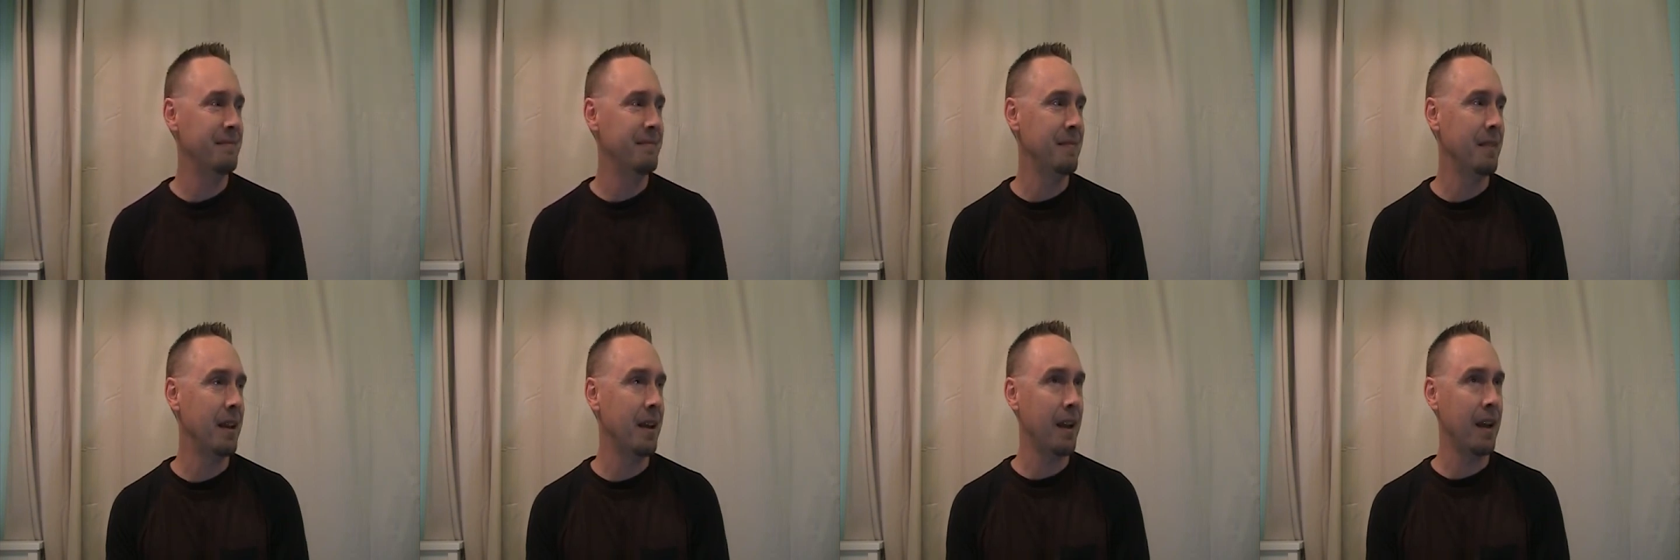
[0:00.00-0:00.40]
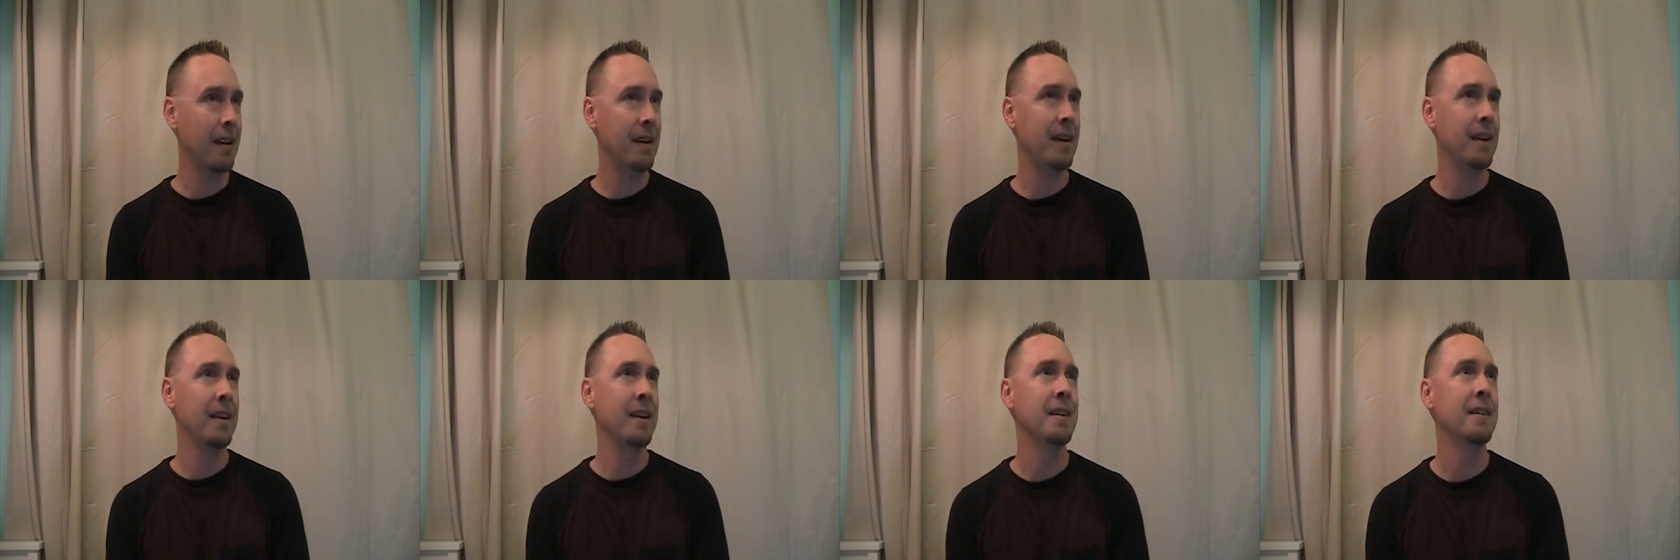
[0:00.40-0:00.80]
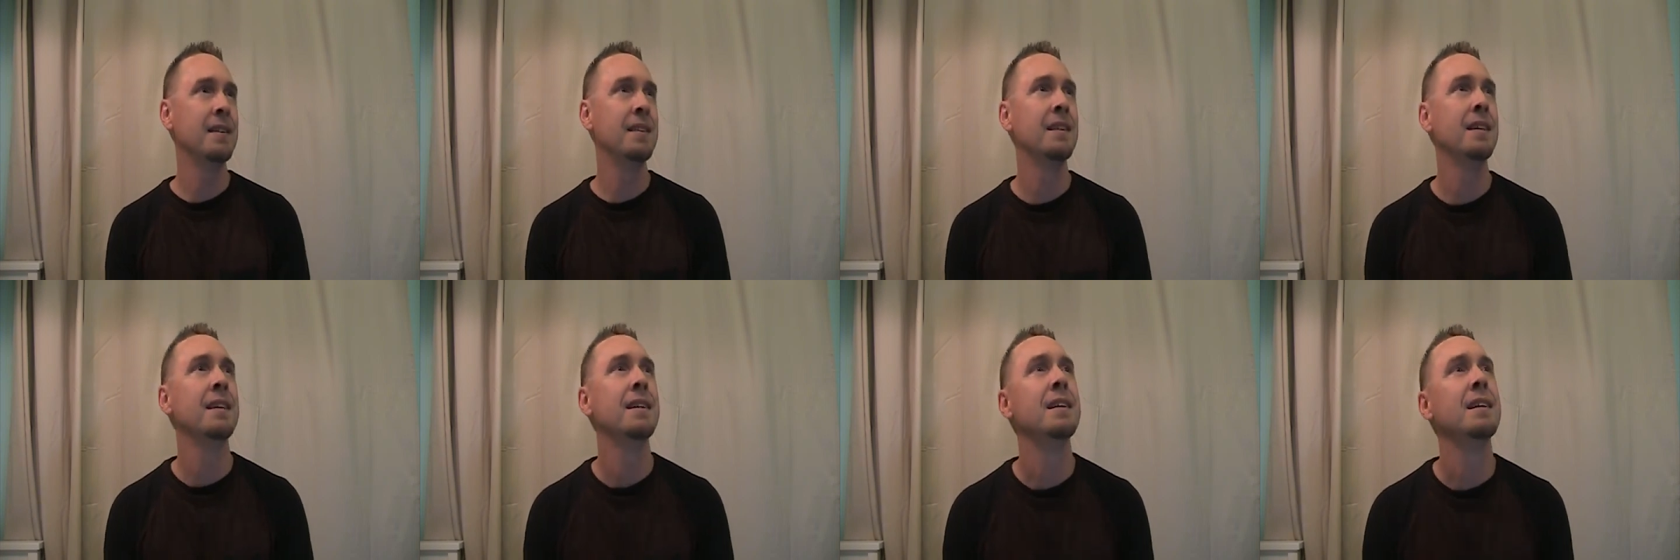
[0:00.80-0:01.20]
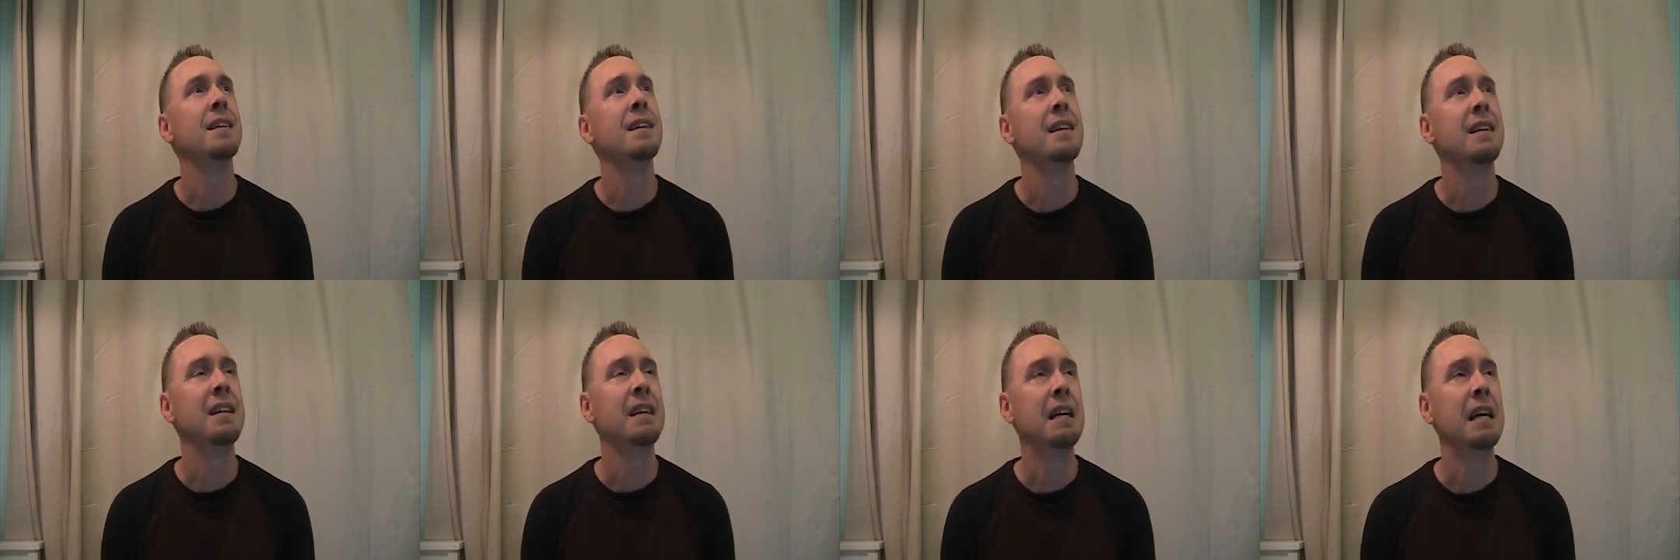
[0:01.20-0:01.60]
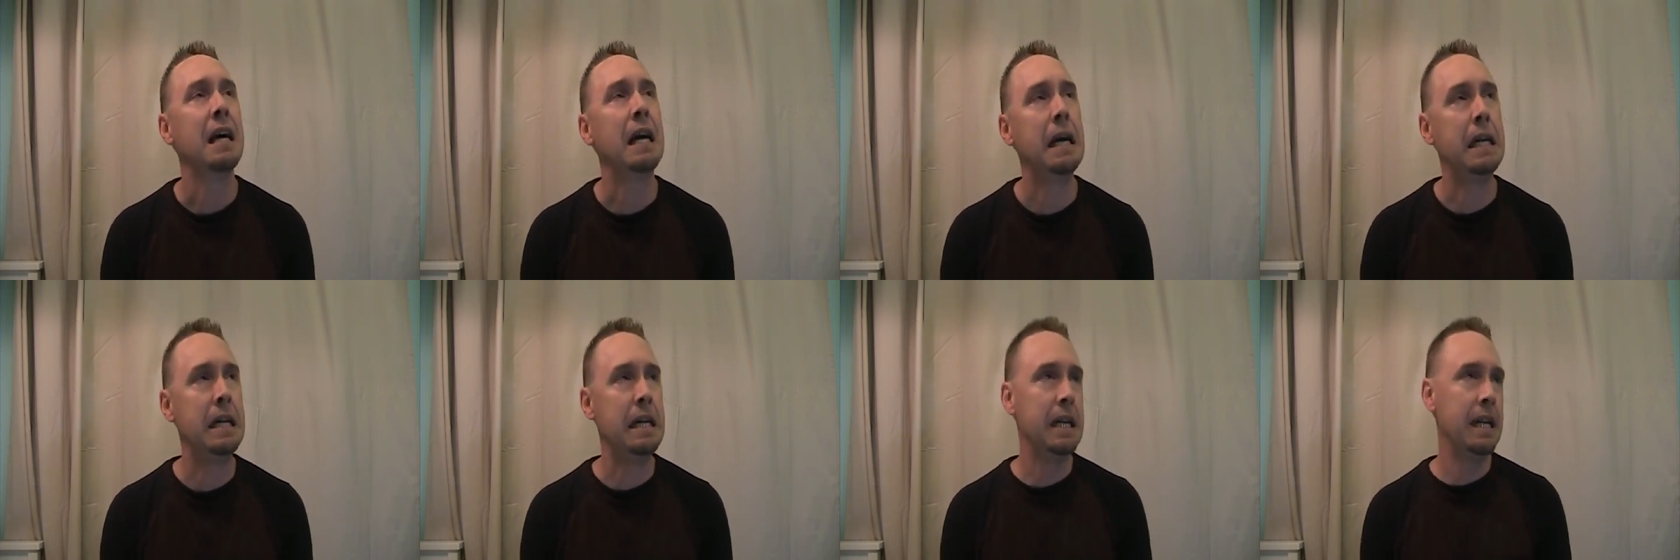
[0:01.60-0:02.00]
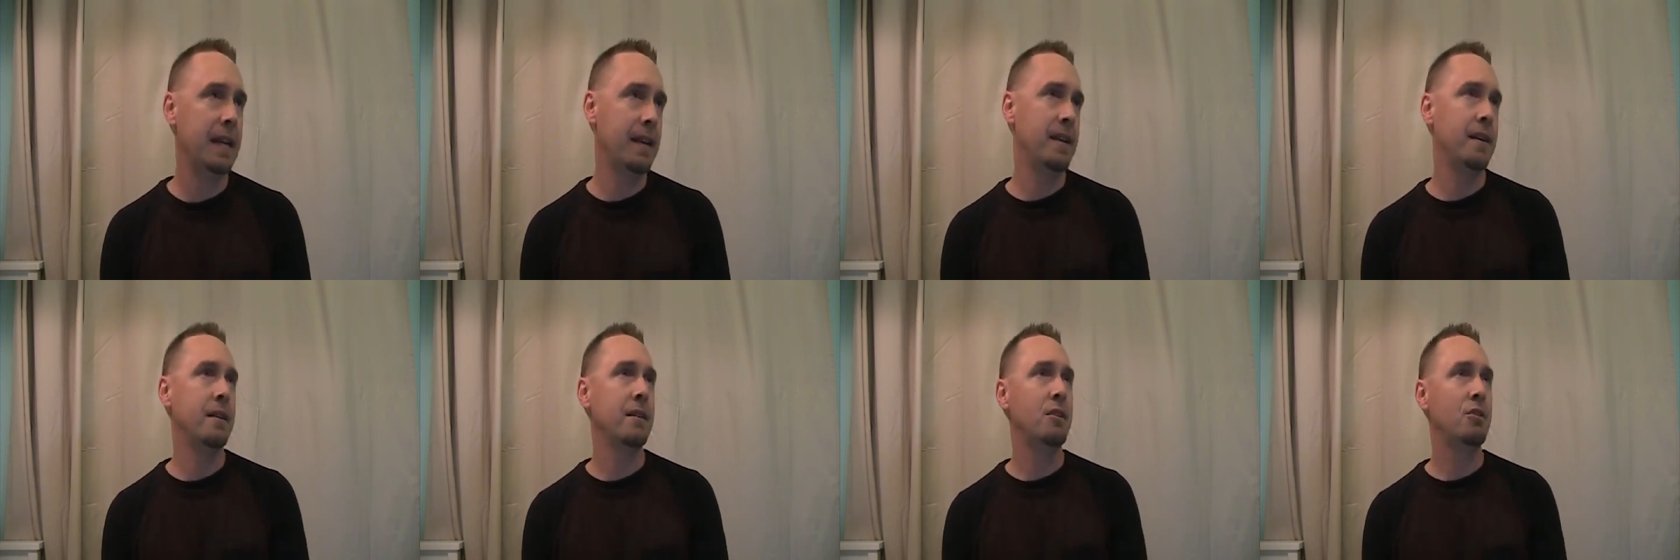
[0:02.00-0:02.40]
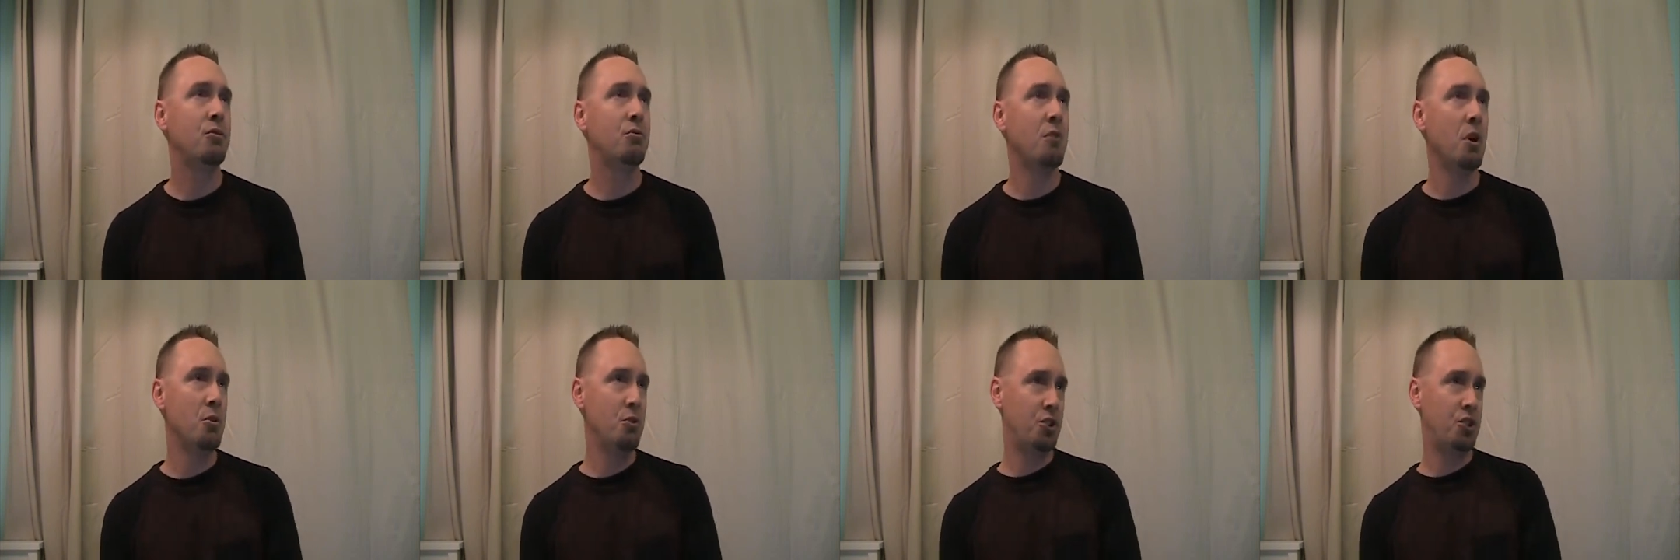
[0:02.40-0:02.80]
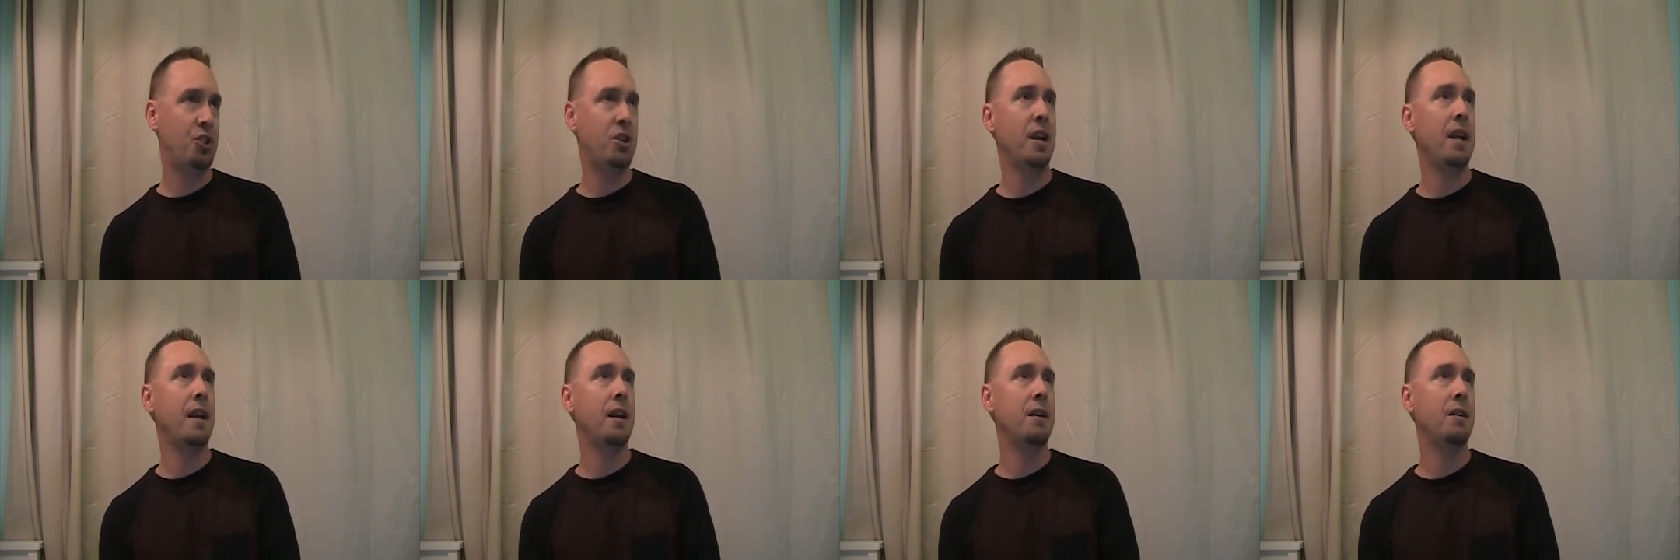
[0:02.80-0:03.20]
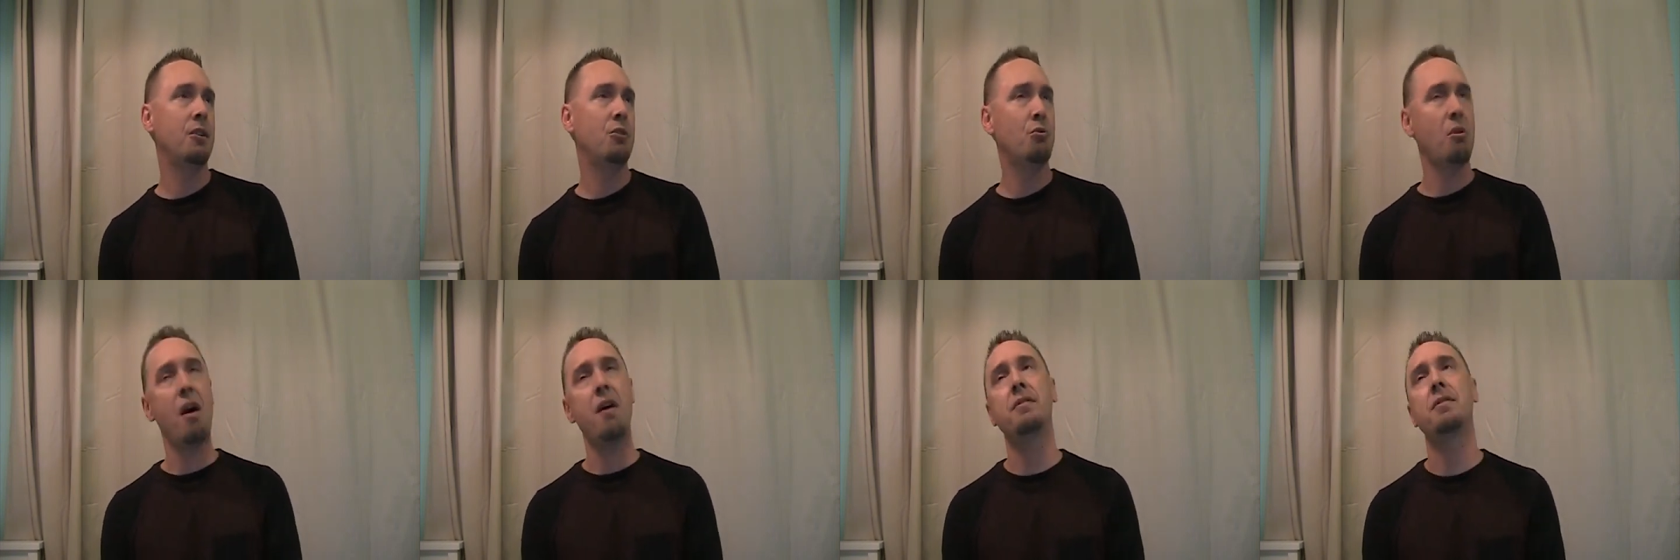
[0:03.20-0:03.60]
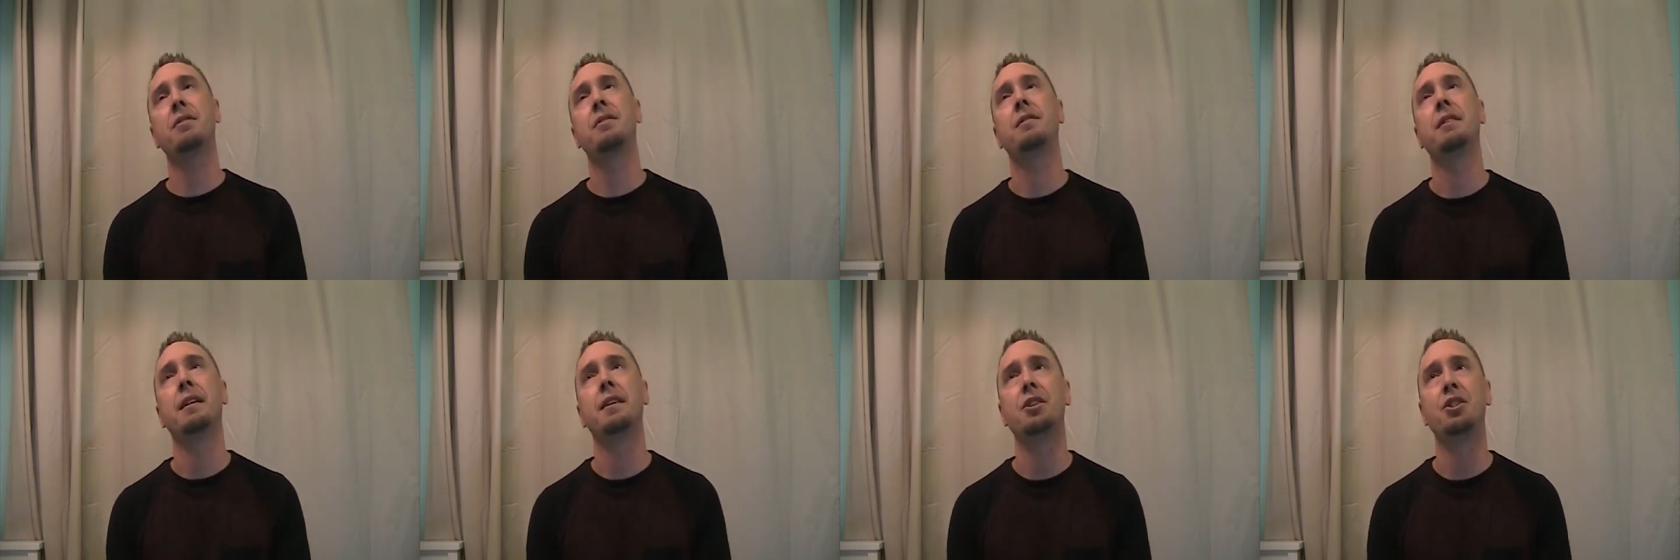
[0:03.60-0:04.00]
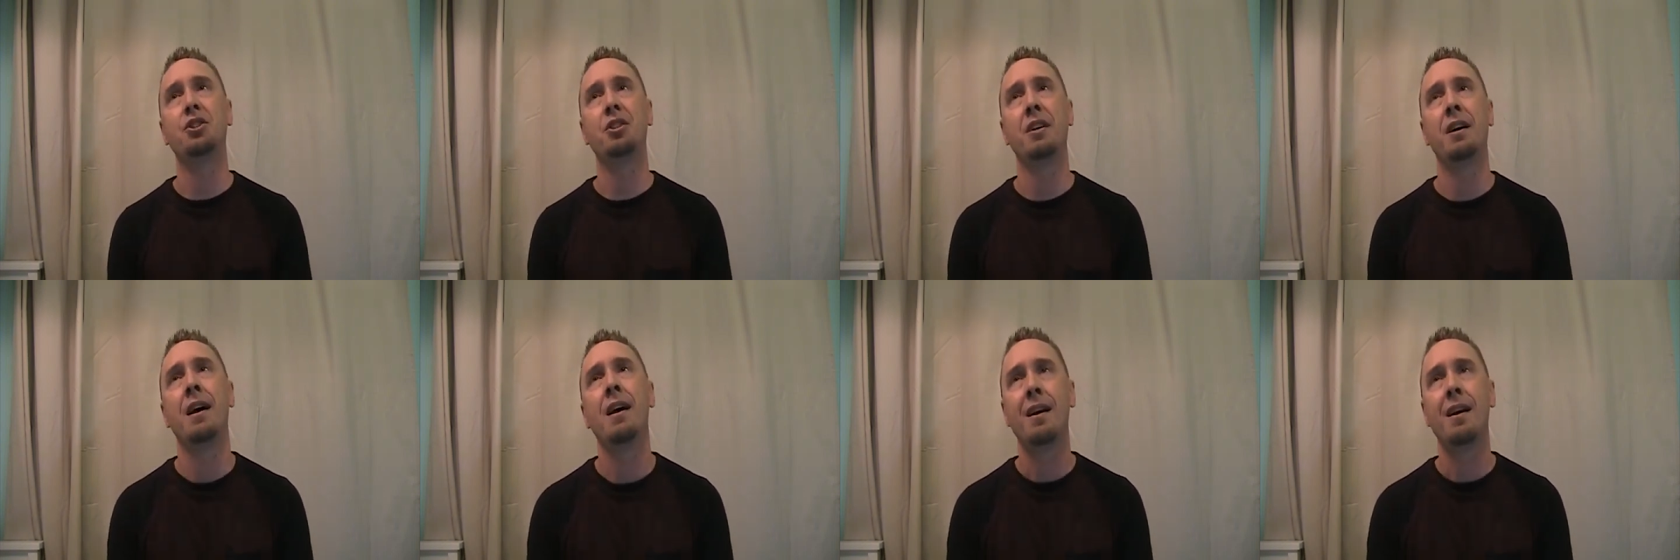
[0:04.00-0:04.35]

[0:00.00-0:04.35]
Heck. I knitted, crocheted, cross-stitched,